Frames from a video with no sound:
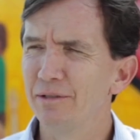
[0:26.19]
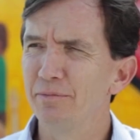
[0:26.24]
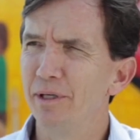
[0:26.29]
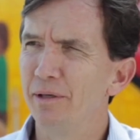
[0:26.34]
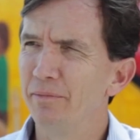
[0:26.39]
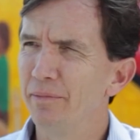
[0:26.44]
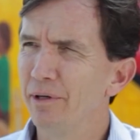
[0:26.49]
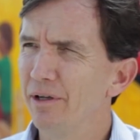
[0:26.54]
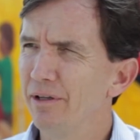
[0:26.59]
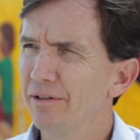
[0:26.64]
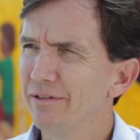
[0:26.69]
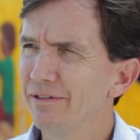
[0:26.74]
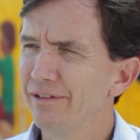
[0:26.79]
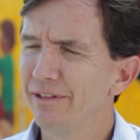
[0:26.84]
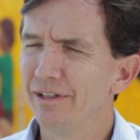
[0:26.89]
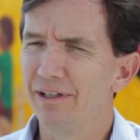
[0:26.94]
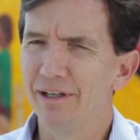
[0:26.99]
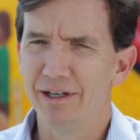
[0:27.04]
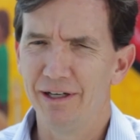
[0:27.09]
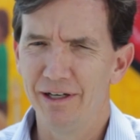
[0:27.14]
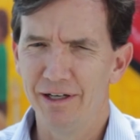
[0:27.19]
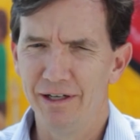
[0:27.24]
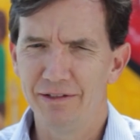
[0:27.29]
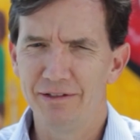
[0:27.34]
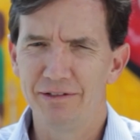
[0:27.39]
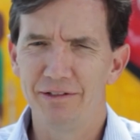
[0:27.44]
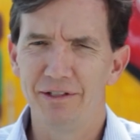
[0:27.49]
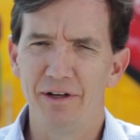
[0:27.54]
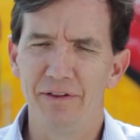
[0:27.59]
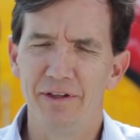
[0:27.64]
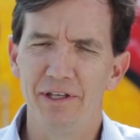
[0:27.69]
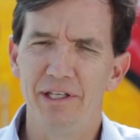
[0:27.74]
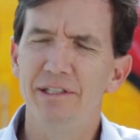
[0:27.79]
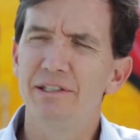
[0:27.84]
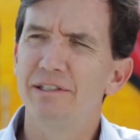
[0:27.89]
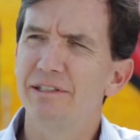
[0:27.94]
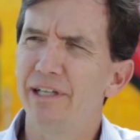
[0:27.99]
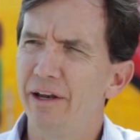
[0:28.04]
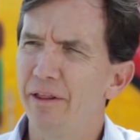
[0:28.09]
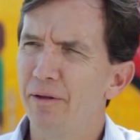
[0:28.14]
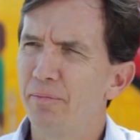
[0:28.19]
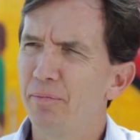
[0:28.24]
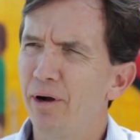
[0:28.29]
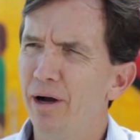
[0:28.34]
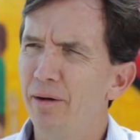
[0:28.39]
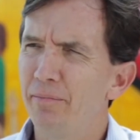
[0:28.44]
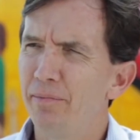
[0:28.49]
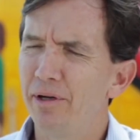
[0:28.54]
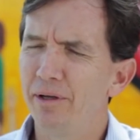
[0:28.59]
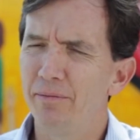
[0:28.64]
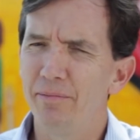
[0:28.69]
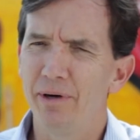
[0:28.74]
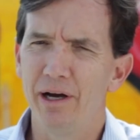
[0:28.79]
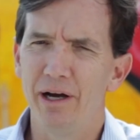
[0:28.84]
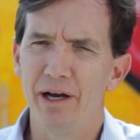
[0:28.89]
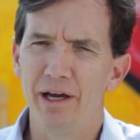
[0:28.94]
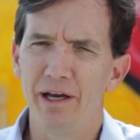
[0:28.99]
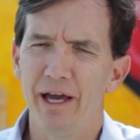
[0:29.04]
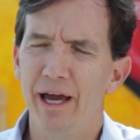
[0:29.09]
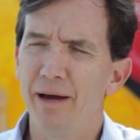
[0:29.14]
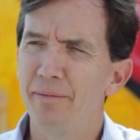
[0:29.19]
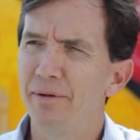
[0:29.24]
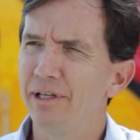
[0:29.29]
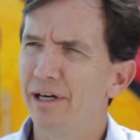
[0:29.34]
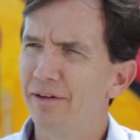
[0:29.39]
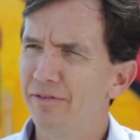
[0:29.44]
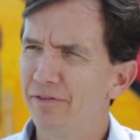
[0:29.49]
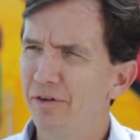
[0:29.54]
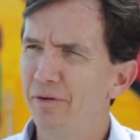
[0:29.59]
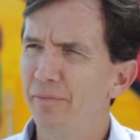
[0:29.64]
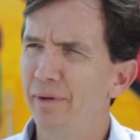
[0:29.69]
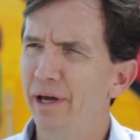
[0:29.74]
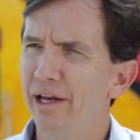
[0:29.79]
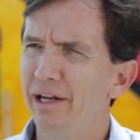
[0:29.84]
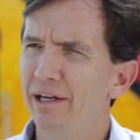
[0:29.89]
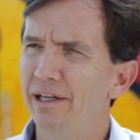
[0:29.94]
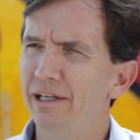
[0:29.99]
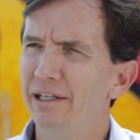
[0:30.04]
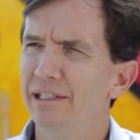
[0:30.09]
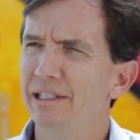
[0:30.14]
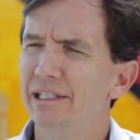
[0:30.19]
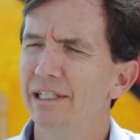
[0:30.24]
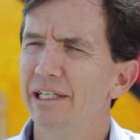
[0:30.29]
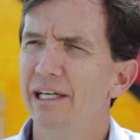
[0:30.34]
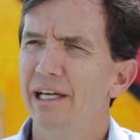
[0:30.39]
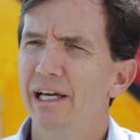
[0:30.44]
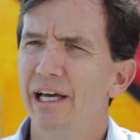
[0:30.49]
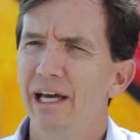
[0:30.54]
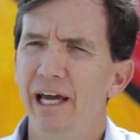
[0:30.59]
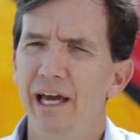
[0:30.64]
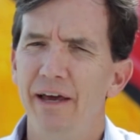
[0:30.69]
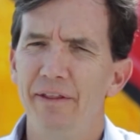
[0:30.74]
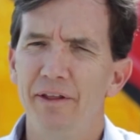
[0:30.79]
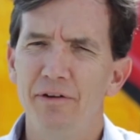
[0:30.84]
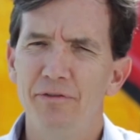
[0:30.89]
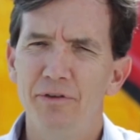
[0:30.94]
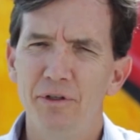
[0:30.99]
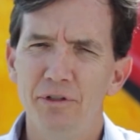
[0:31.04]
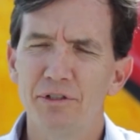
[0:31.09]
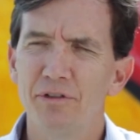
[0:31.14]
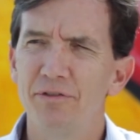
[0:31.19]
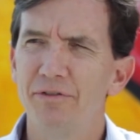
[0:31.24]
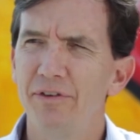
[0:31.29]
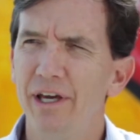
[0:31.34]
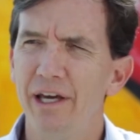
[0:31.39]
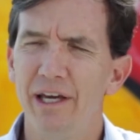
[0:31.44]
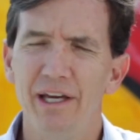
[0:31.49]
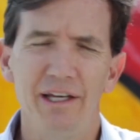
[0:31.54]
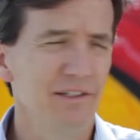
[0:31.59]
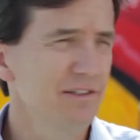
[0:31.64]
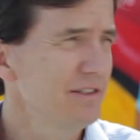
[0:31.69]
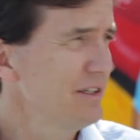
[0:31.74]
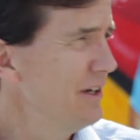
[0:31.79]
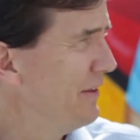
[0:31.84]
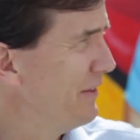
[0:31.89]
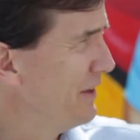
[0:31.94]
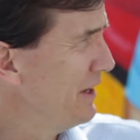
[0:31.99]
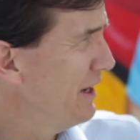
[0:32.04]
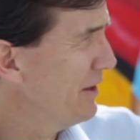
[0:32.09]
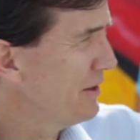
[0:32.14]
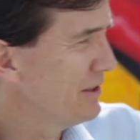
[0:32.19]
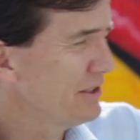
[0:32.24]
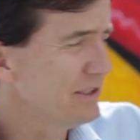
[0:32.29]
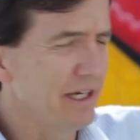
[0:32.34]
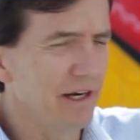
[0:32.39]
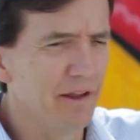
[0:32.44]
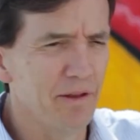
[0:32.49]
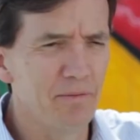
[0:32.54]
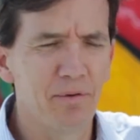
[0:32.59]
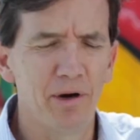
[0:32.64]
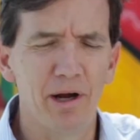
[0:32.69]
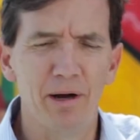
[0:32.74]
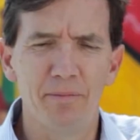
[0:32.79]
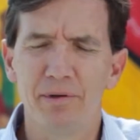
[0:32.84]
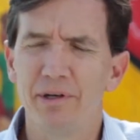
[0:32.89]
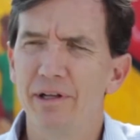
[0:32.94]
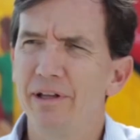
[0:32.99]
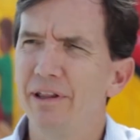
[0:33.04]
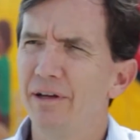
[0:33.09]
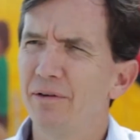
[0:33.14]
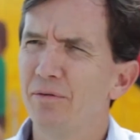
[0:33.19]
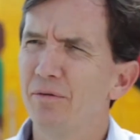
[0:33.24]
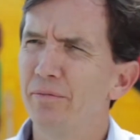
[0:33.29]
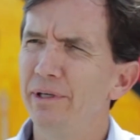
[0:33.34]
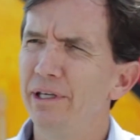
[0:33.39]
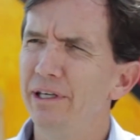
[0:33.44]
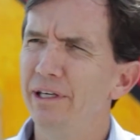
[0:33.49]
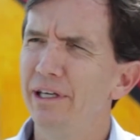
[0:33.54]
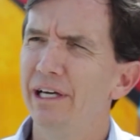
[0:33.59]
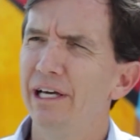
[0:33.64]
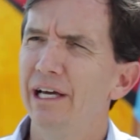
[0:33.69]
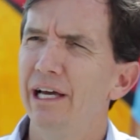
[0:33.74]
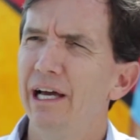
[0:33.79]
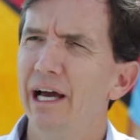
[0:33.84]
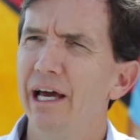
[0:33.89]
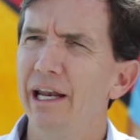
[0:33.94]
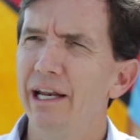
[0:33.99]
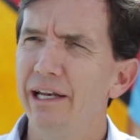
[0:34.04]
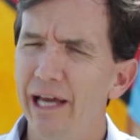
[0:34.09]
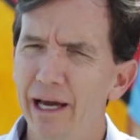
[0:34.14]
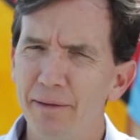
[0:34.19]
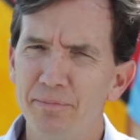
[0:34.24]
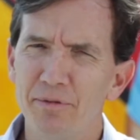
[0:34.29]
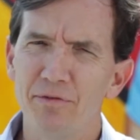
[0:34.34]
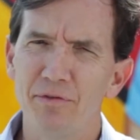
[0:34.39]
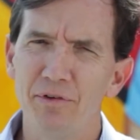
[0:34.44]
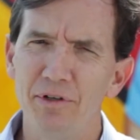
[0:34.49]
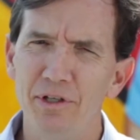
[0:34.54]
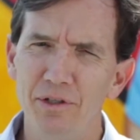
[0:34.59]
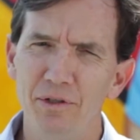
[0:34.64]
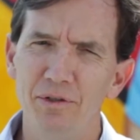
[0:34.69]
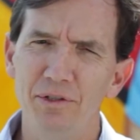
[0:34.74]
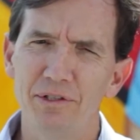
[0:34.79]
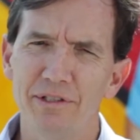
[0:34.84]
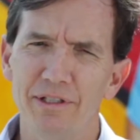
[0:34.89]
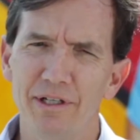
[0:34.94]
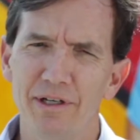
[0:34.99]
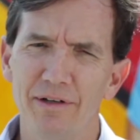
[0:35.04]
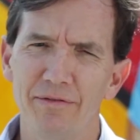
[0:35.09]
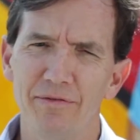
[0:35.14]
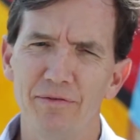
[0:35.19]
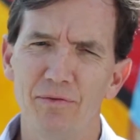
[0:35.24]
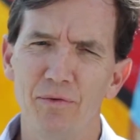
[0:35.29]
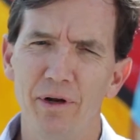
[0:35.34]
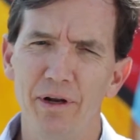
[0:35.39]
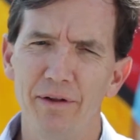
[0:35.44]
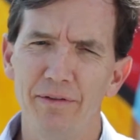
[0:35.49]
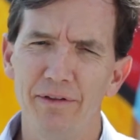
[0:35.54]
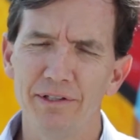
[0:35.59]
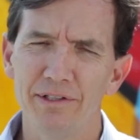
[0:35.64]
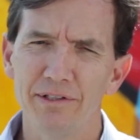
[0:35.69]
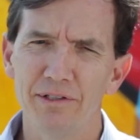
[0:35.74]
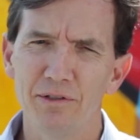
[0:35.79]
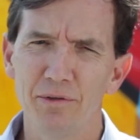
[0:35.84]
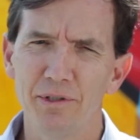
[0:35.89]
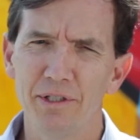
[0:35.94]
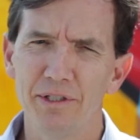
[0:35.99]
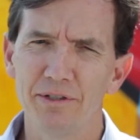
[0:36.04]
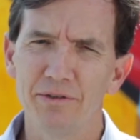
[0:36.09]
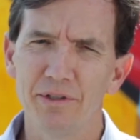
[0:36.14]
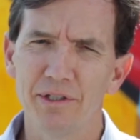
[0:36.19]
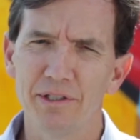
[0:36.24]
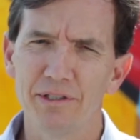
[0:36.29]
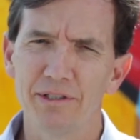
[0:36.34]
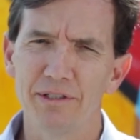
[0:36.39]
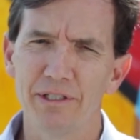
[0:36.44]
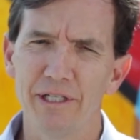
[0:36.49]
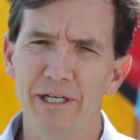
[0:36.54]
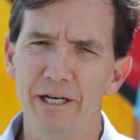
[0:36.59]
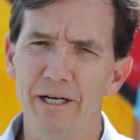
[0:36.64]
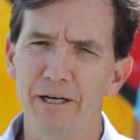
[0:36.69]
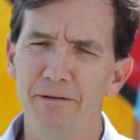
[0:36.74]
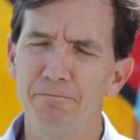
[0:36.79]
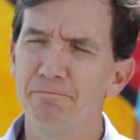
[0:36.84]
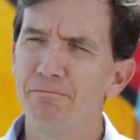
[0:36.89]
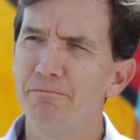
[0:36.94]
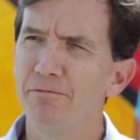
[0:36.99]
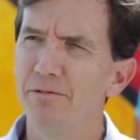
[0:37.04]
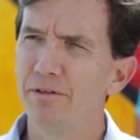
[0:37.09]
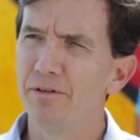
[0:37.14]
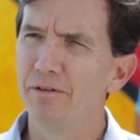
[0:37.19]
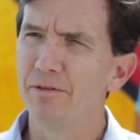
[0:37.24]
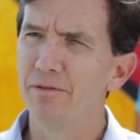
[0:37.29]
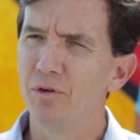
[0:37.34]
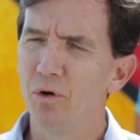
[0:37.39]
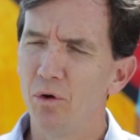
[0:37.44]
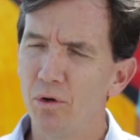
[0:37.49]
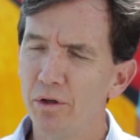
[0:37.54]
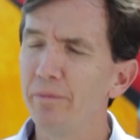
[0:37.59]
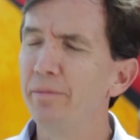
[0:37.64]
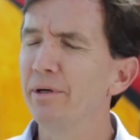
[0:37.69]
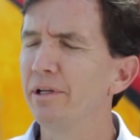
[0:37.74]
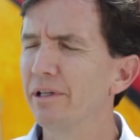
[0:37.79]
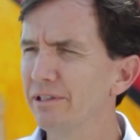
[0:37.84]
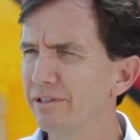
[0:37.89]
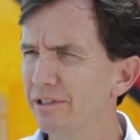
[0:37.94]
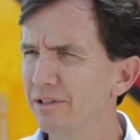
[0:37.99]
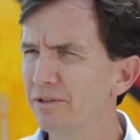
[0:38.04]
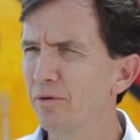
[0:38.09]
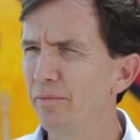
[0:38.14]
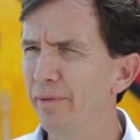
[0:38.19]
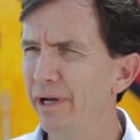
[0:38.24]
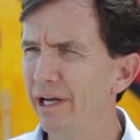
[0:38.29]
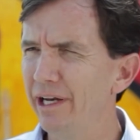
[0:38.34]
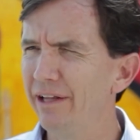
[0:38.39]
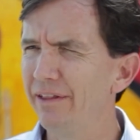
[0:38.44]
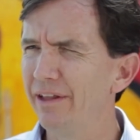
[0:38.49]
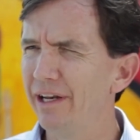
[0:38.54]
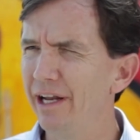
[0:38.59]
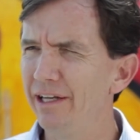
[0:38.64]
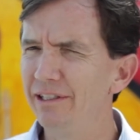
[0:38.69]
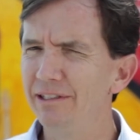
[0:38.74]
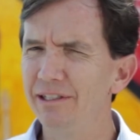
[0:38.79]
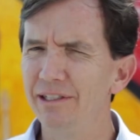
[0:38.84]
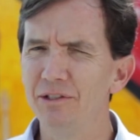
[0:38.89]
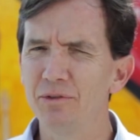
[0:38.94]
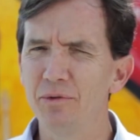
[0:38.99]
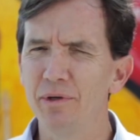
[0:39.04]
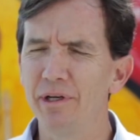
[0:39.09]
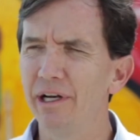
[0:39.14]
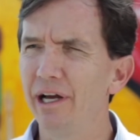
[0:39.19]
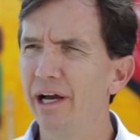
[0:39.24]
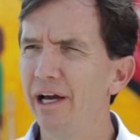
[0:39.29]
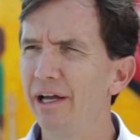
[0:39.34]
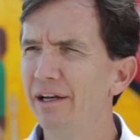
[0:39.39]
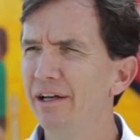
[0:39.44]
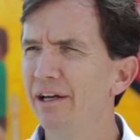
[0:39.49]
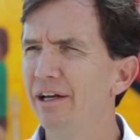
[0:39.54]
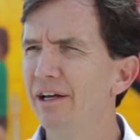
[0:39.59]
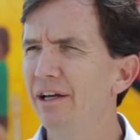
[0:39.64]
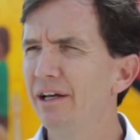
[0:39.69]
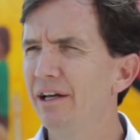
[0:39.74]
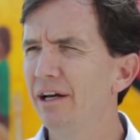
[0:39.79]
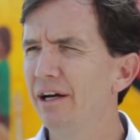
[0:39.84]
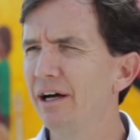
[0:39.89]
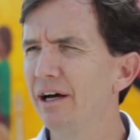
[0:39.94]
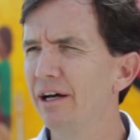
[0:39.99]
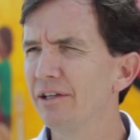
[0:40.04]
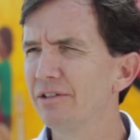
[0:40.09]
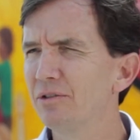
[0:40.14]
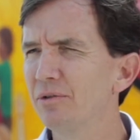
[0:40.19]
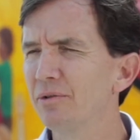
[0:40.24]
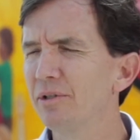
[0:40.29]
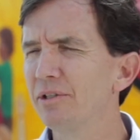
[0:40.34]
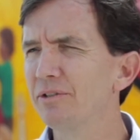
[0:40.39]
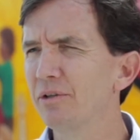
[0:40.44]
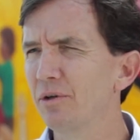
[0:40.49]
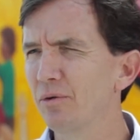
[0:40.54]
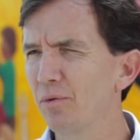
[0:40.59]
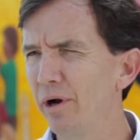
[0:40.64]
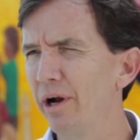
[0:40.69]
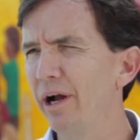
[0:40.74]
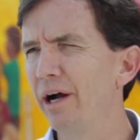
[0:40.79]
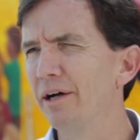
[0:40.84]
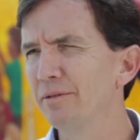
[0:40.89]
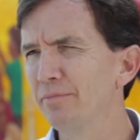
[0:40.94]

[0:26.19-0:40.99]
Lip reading: being built on the east side of the property by Habitat for Humanity, and then a future phase on the other side of the property that will be an adaptive reuse of one of the school district's only buildings that's remaining, the 1929 school district warehouse